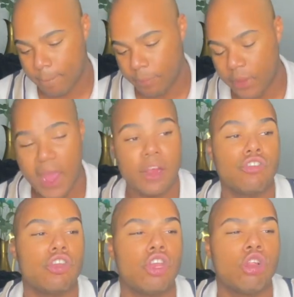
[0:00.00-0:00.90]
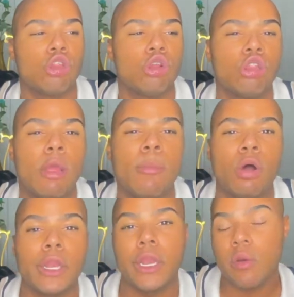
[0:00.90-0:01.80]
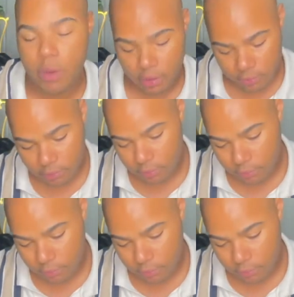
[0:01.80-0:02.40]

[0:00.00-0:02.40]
I actually need a little lip on anyways.